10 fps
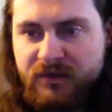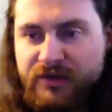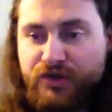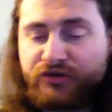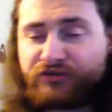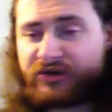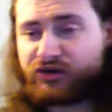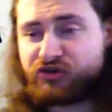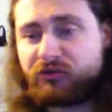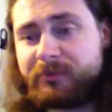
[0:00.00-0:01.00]
you can take a
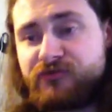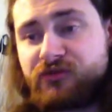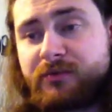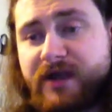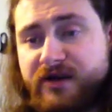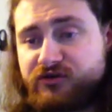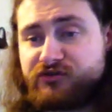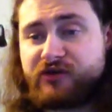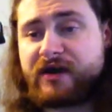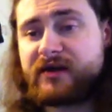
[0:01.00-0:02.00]
crystal beast from your hand or
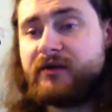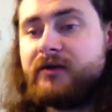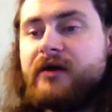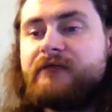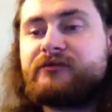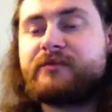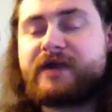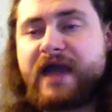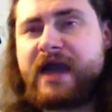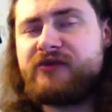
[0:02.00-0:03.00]
deck, from
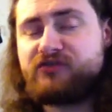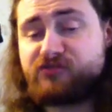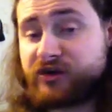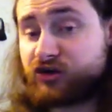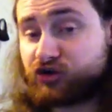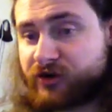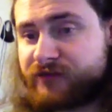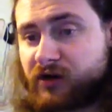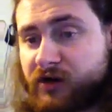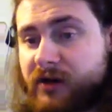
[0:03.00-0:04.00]
your hand, deck, or
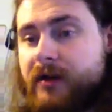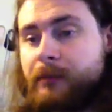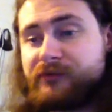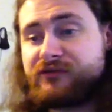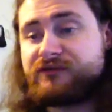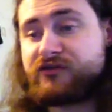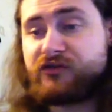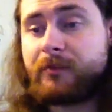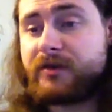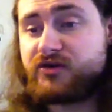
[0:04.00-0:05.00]
graveyard, place it face
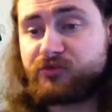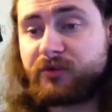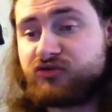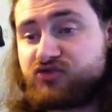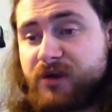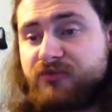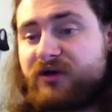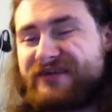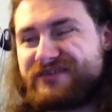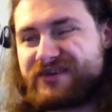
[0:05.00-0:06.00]
up in your spell and trap zone
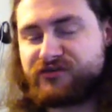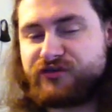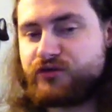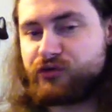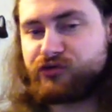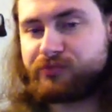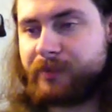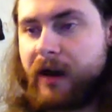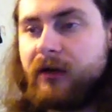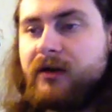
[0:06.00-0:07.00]
as a continuous
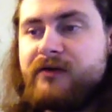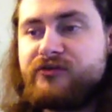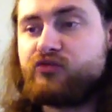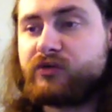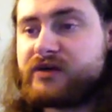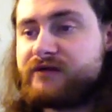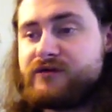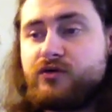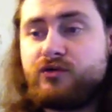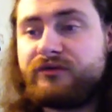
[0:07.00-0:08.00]
spell. This will give
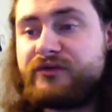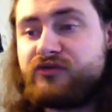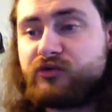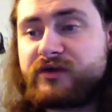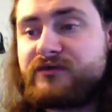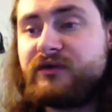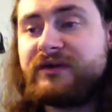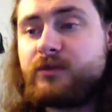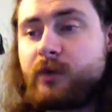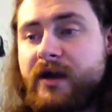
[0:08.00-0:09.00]
you this will give you
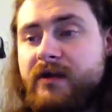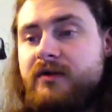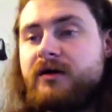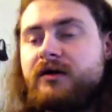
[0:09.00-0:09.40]
leeway